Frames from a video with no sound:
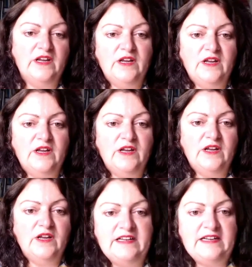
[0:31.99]
was
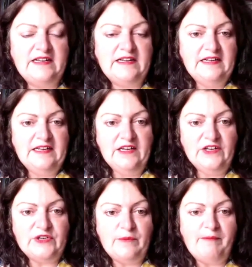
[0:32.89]
really
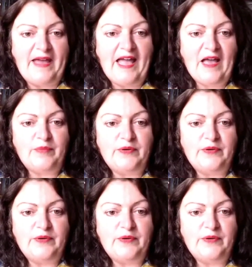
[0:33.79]
to map